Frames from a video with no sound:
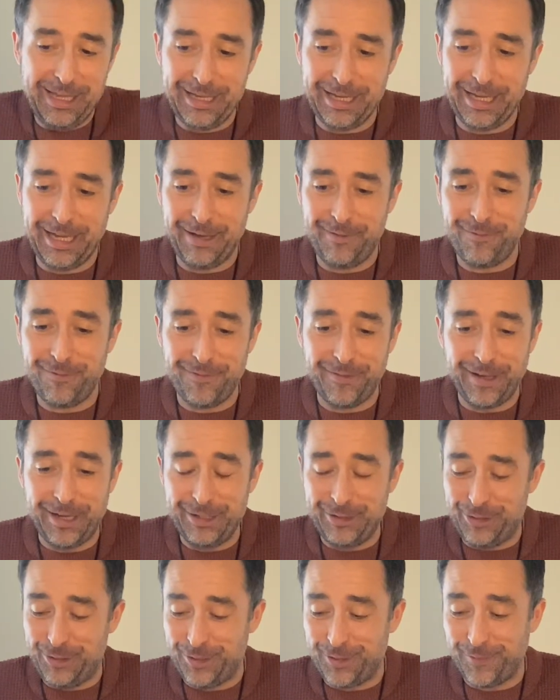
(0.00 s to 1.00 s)
If it
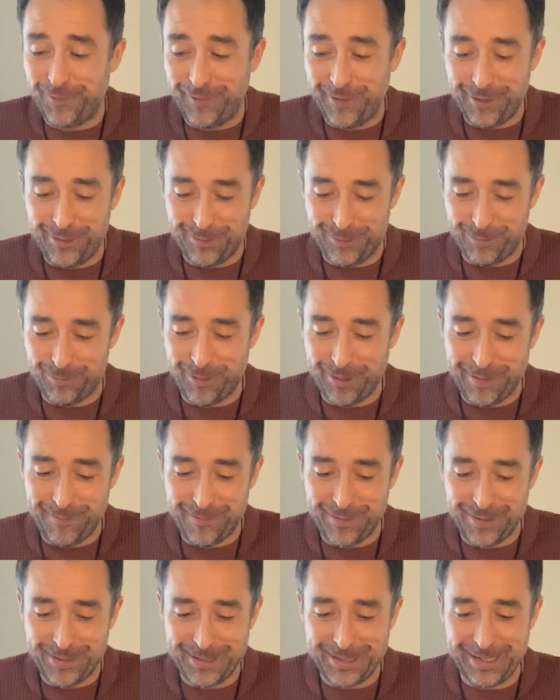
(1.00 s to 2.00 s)
just feels whatever
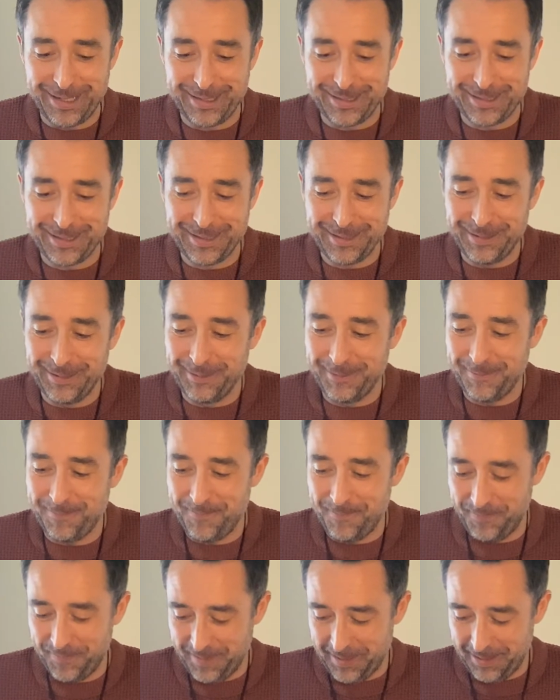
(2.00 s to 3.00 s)
this is
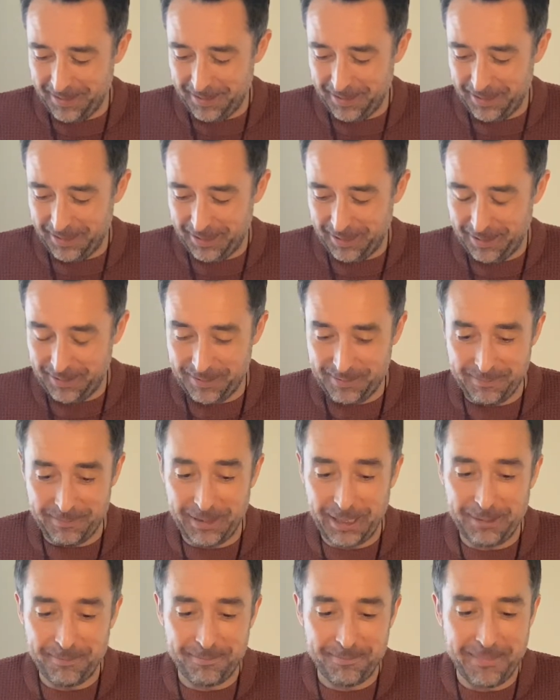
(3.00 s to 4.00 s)

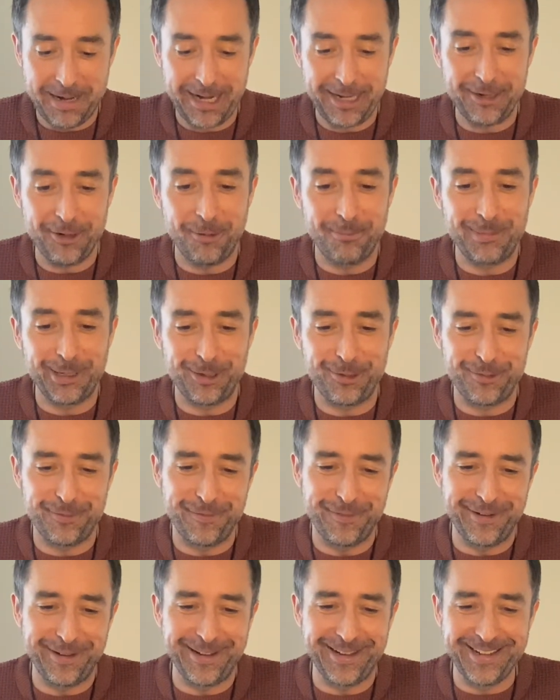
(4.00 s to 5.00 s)
might not be good
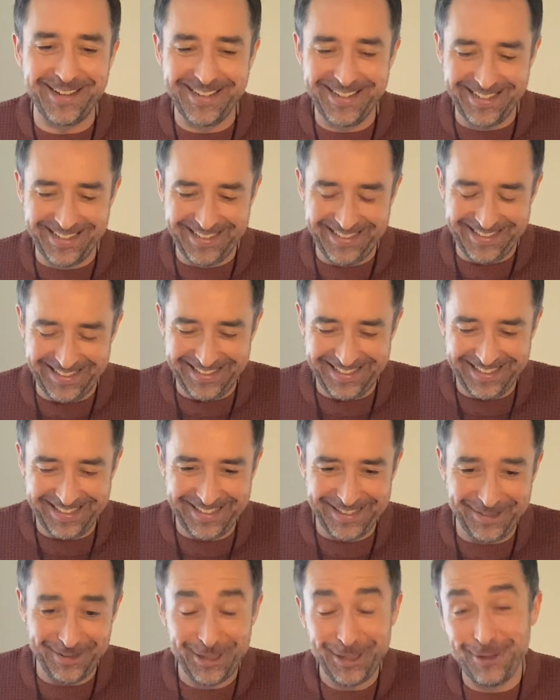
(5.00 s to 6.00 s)
for you.
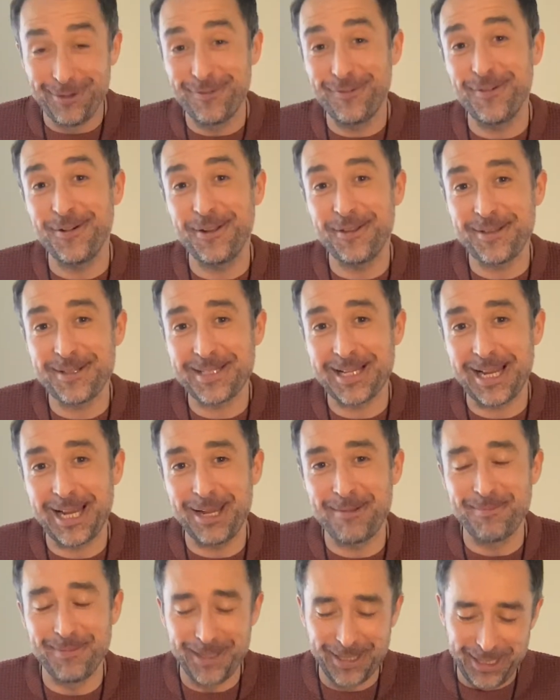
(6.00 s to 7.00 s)
Fun at the
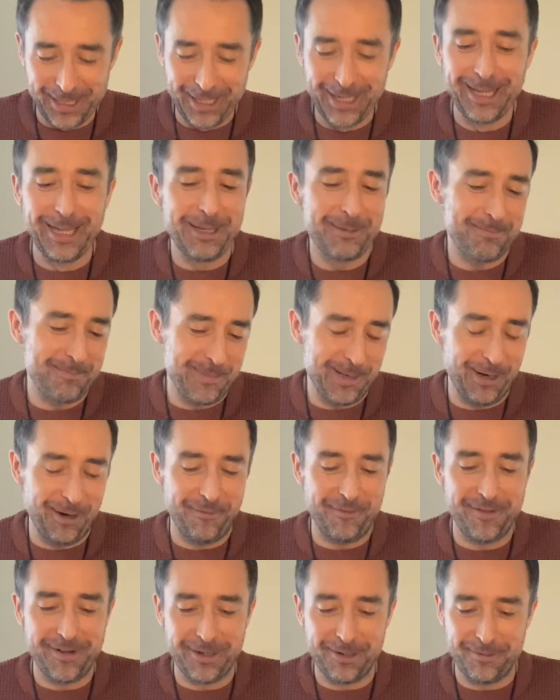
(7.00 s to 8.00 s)
time, but not
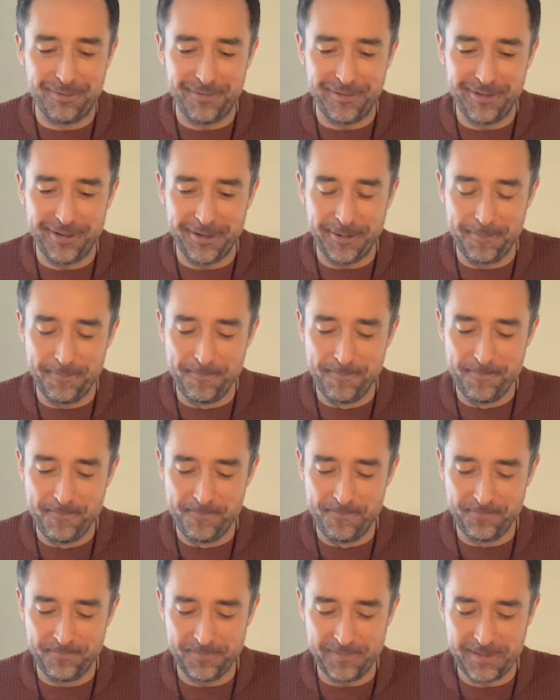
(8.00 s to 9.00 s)
very good for you.
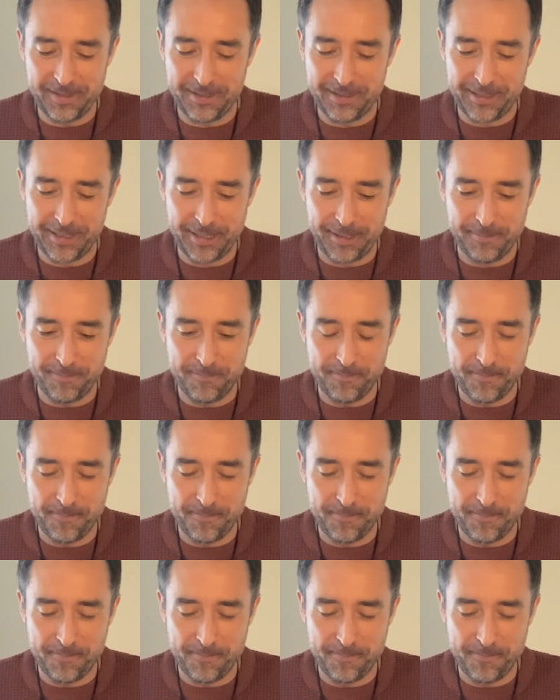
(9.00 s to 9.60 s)
Okay.